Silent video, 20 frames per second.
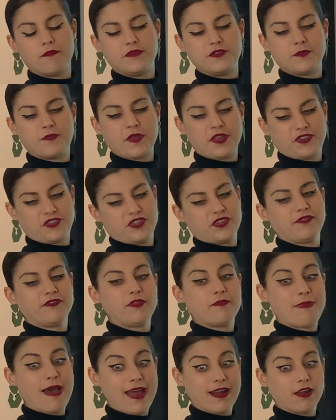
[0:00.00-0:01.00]
depiction of
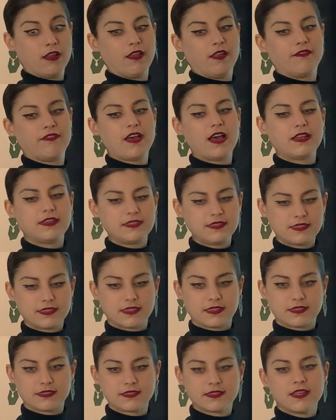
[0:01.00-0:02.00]
the Battle of
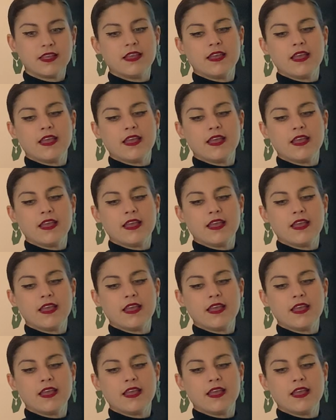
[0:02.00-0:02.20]
Issus.